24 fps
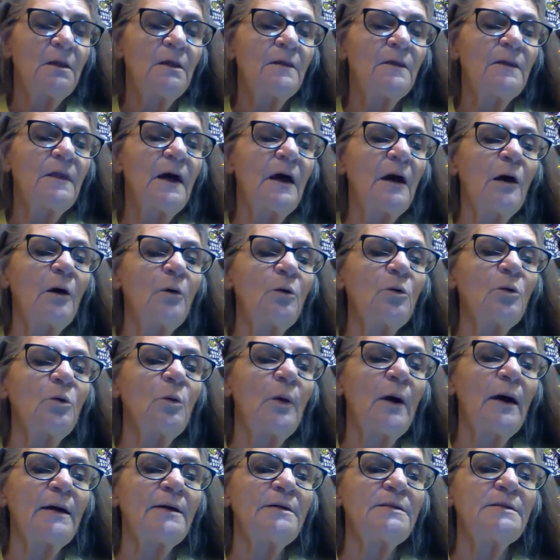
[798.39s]
The old
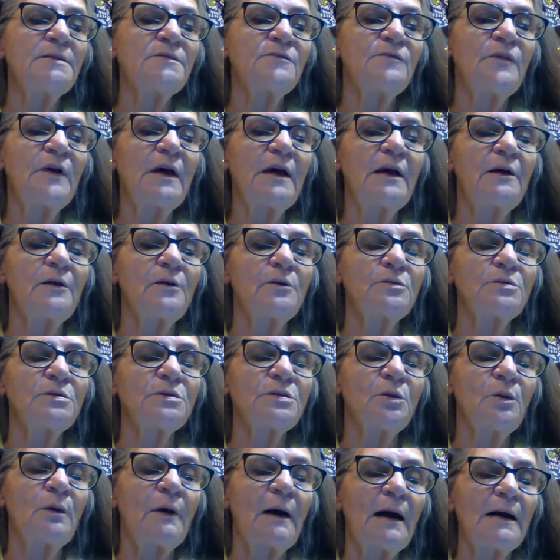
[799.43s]
ways fail,
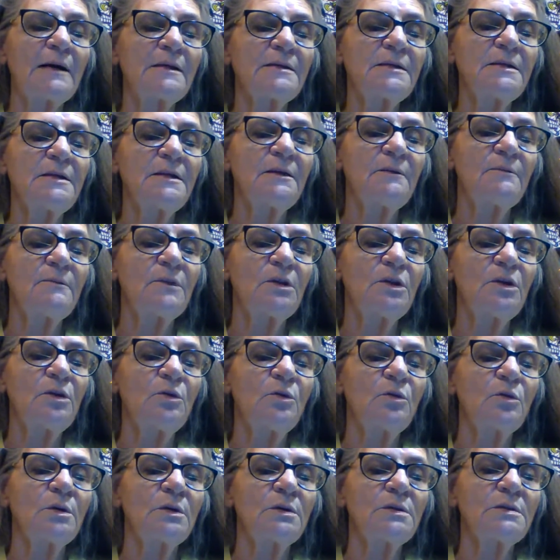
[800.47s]
so I attempt
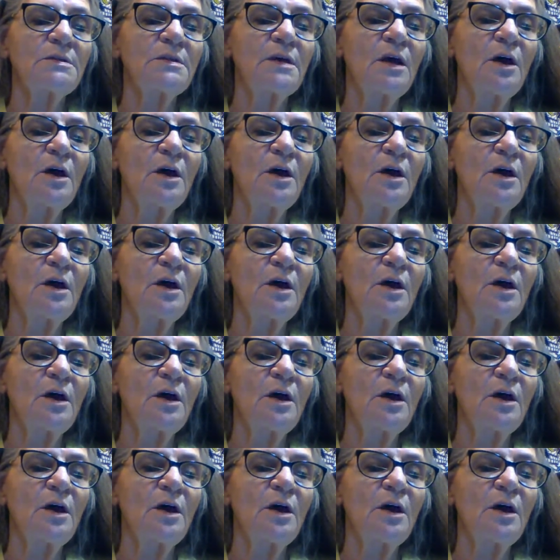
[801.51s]
new ones,